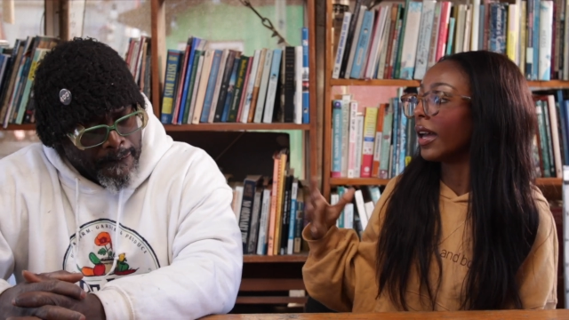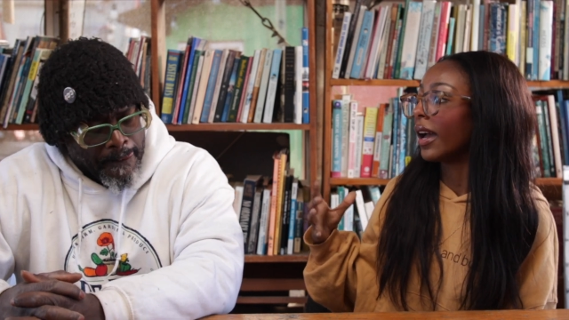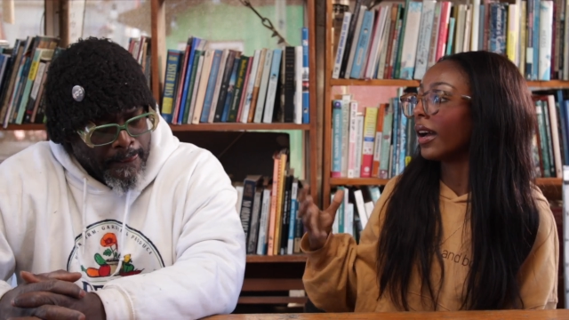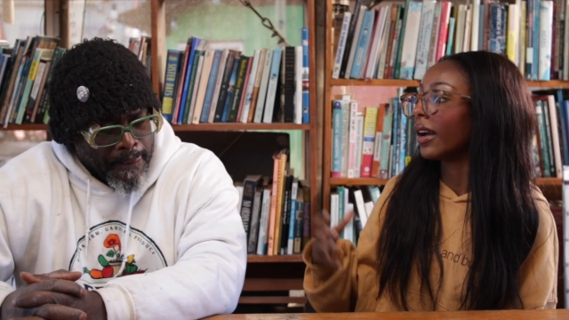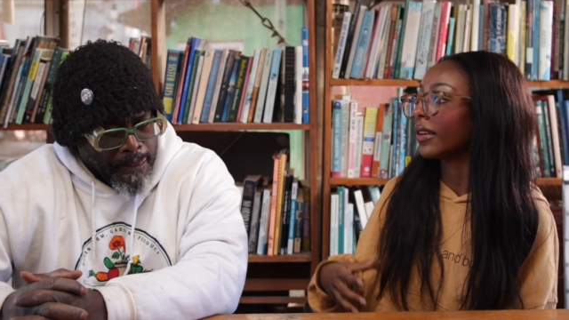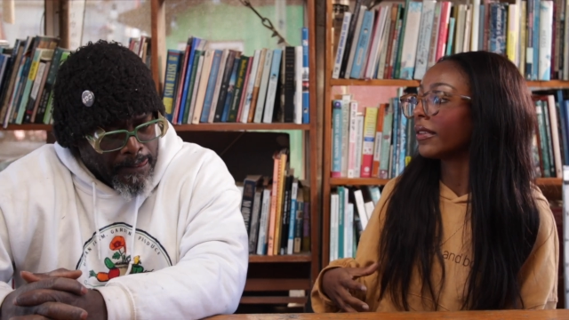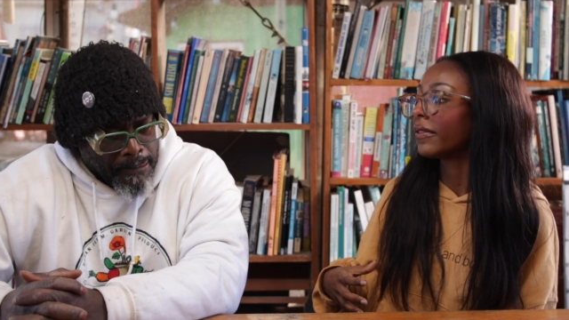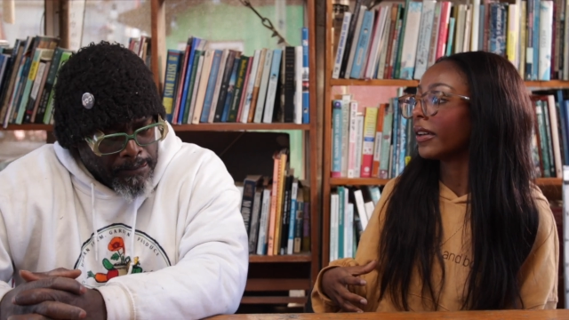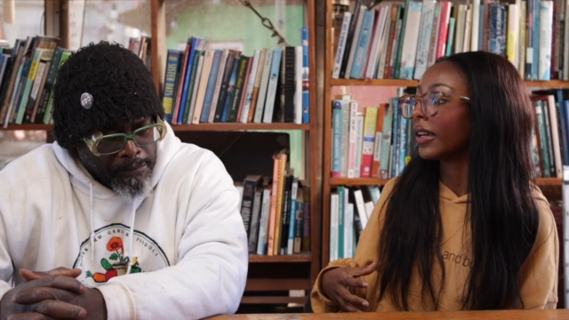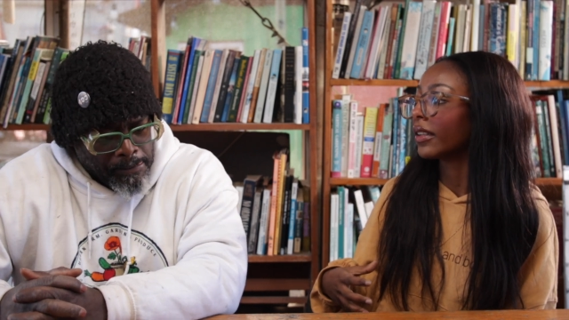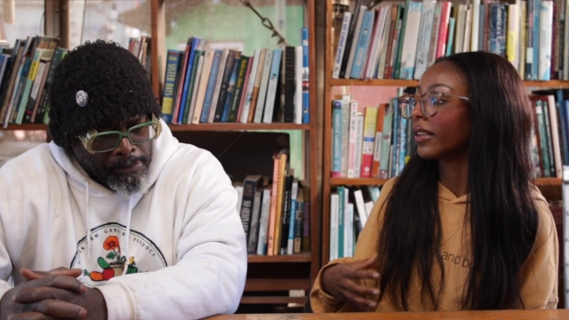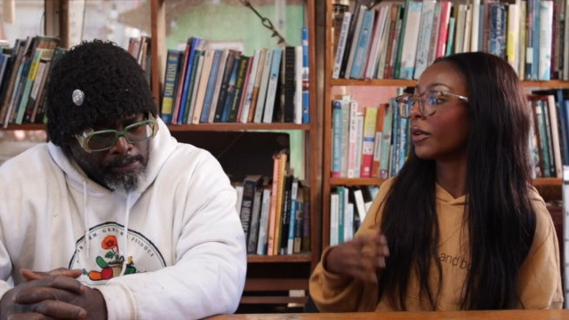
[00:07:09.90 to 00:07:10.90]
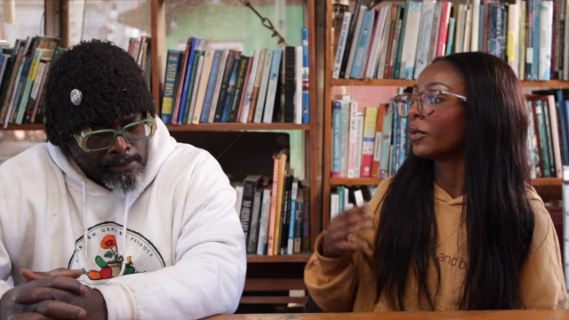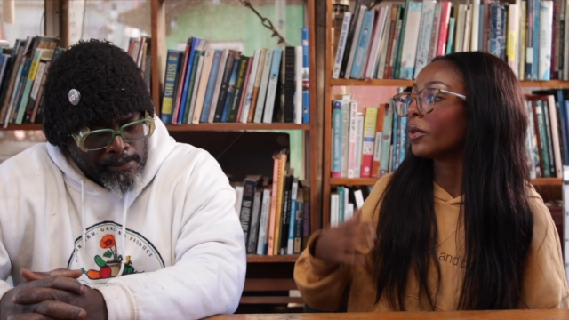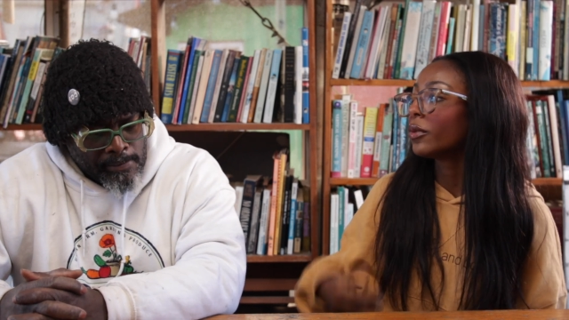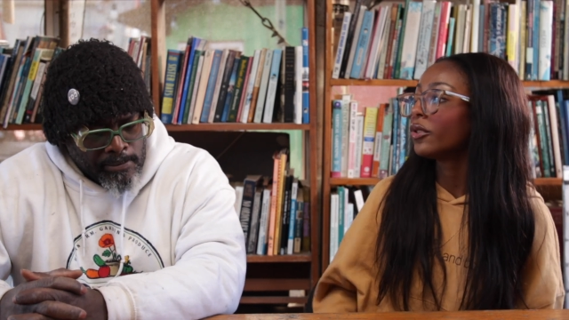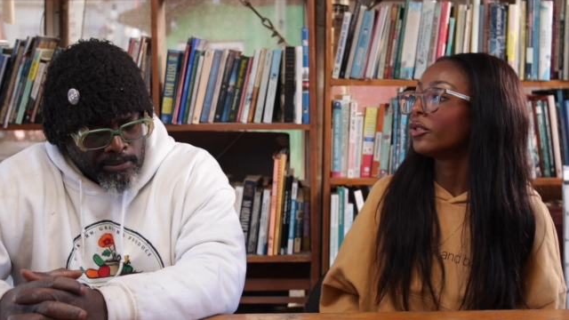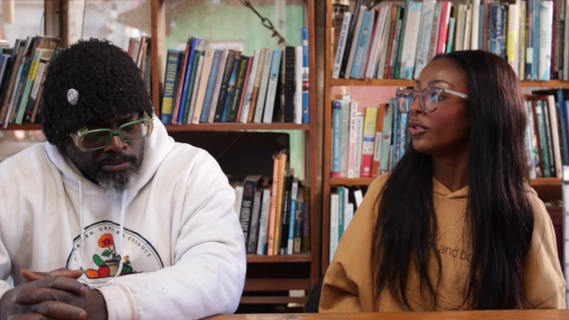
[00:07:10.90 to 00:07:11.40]
Speaker 1: that IFA? Like, what
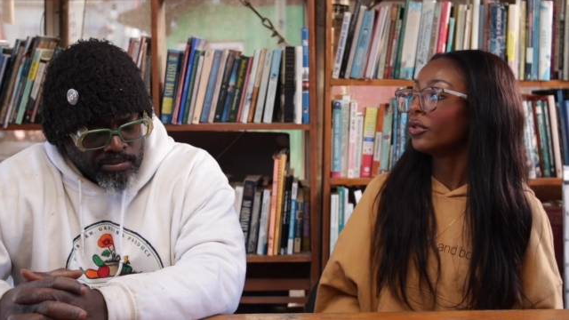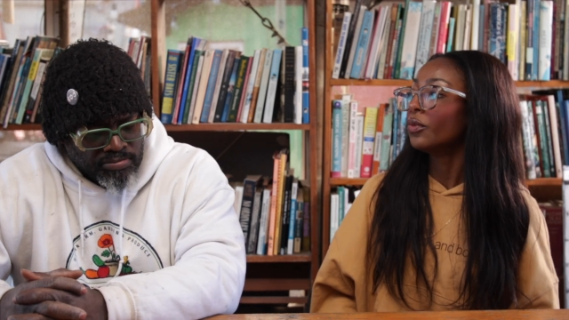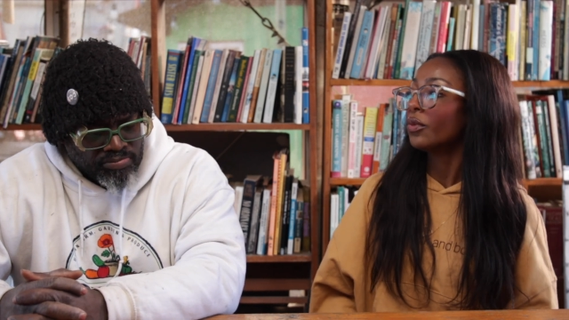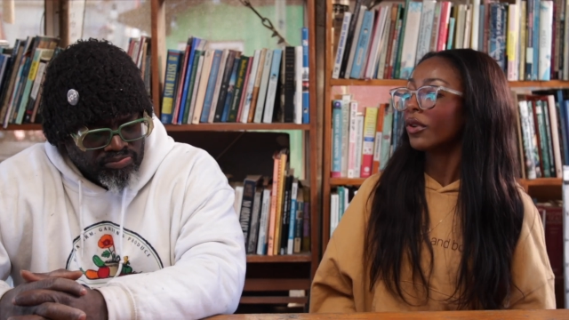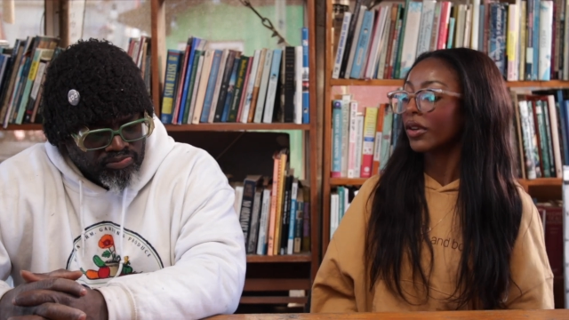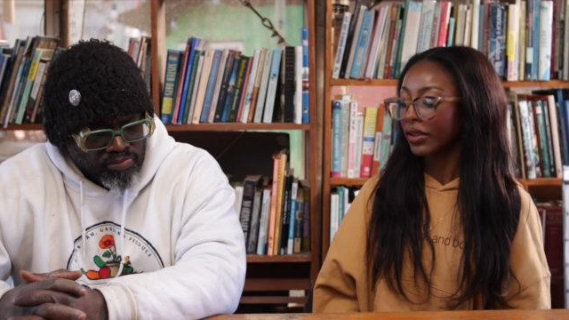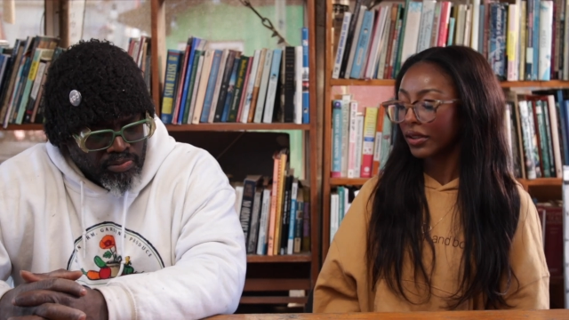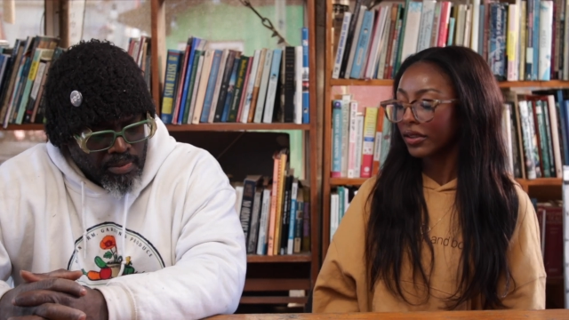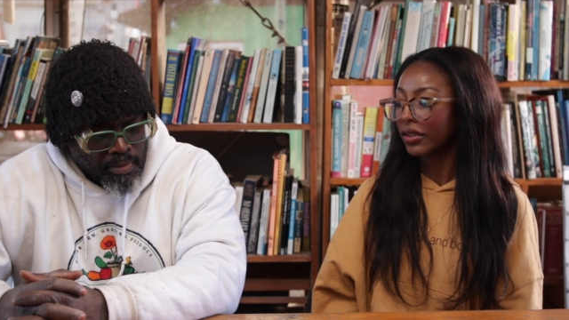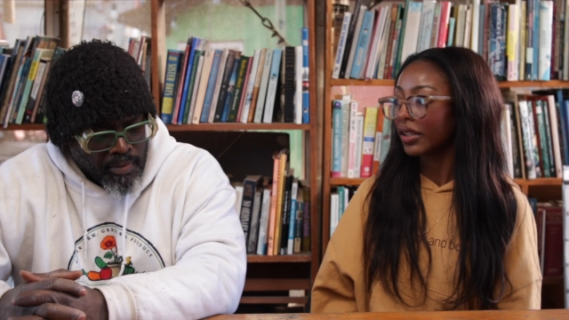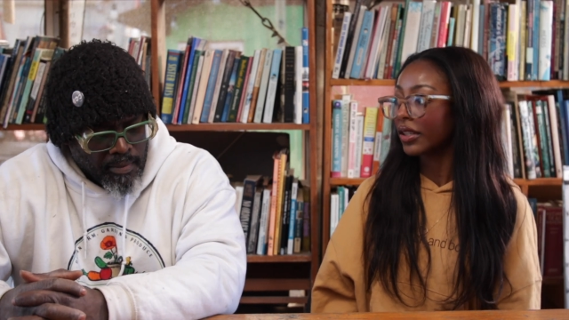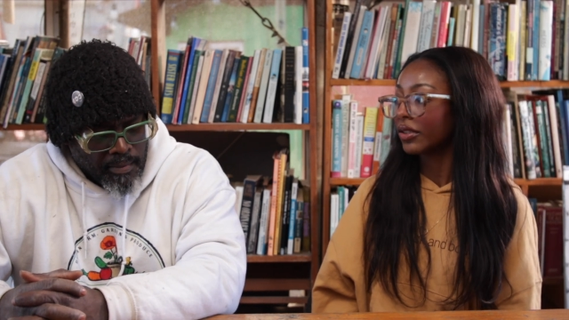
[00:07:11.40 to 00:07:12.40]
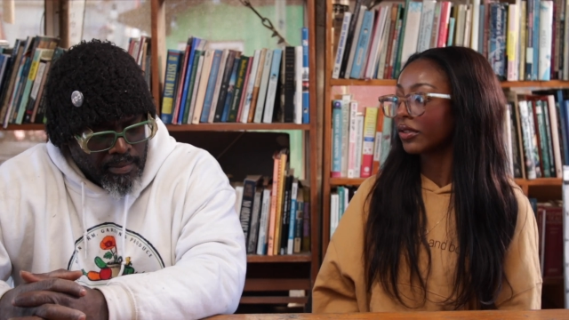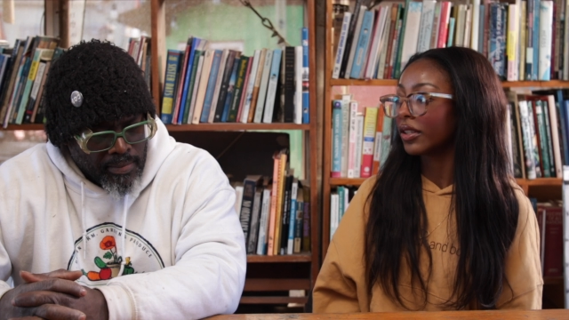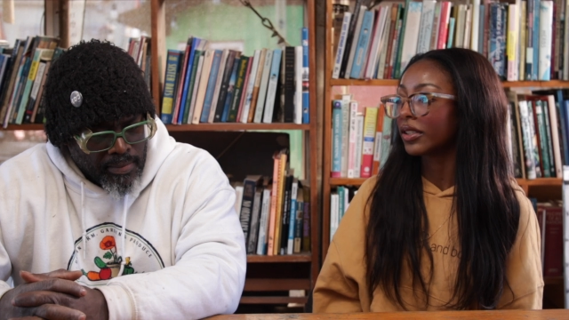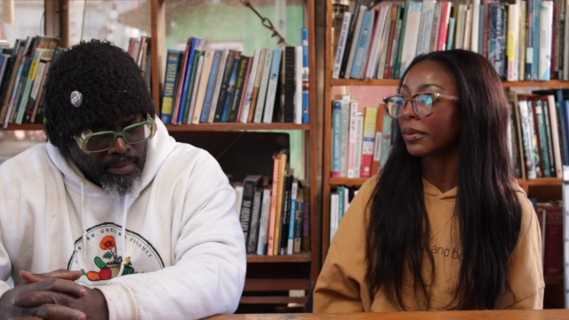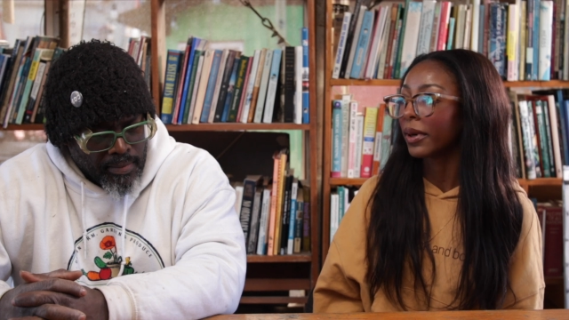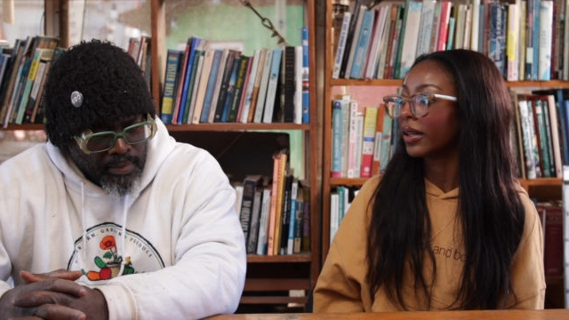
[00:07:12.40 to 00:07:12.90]
would you want to see
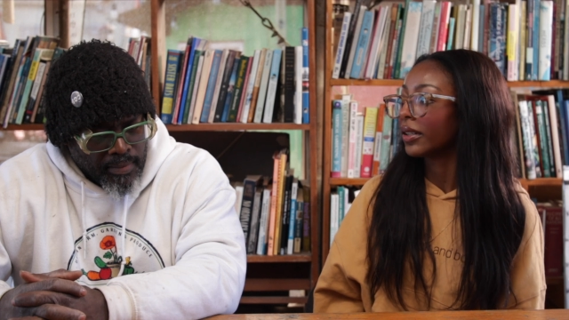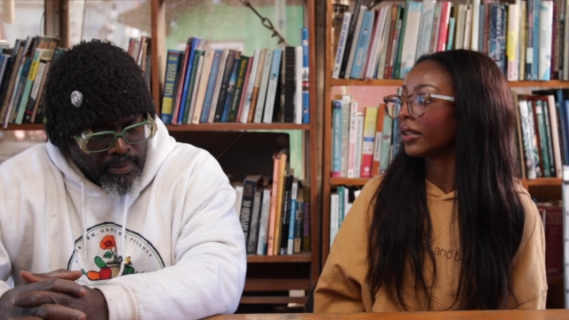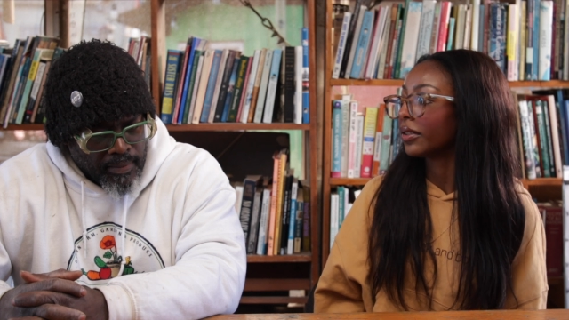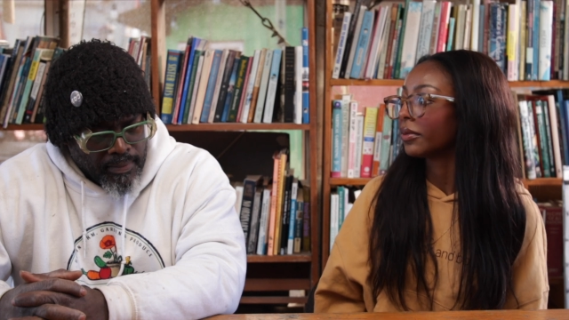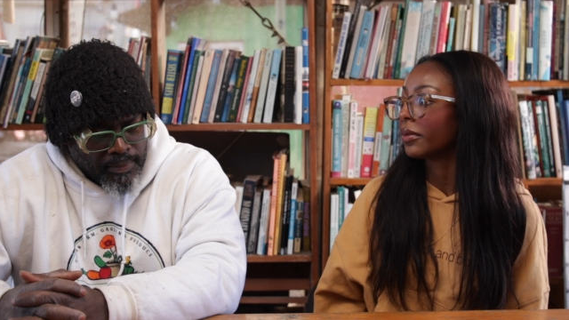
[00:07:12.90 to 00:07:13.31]
transpire